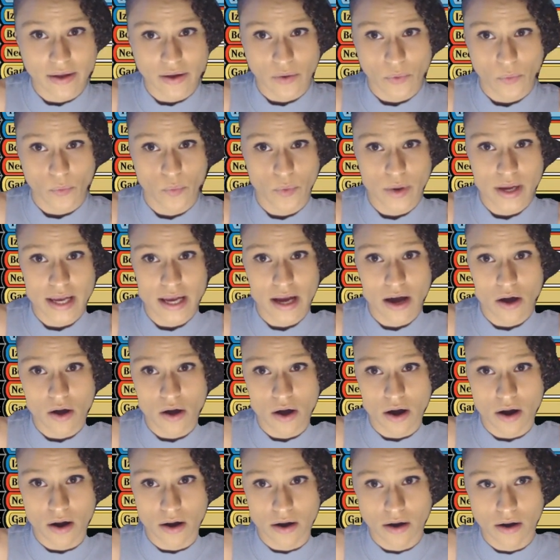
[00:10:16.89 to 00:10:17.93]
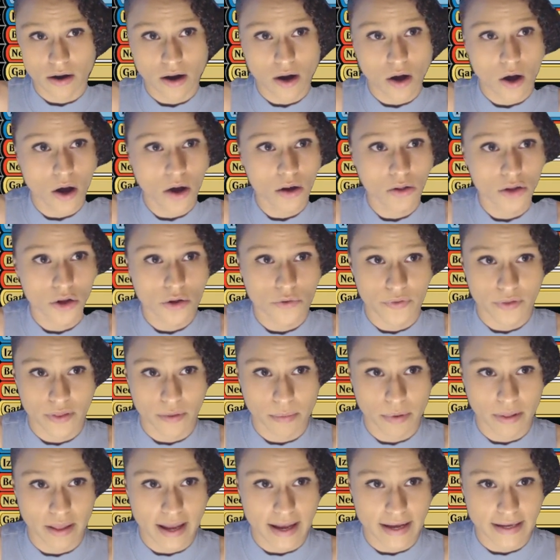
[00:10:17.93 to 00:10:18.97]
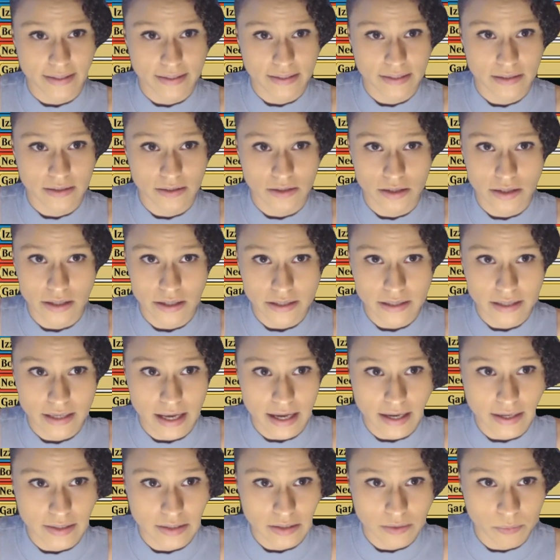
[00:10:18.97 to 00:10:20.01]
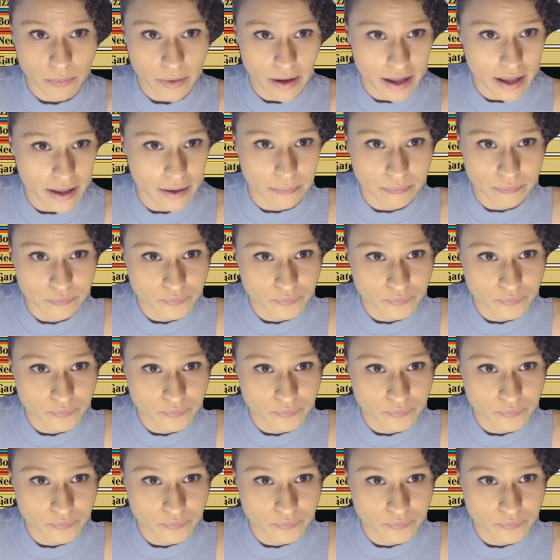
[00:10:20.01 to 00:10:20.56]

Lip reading: We are all over the place. Goodness, but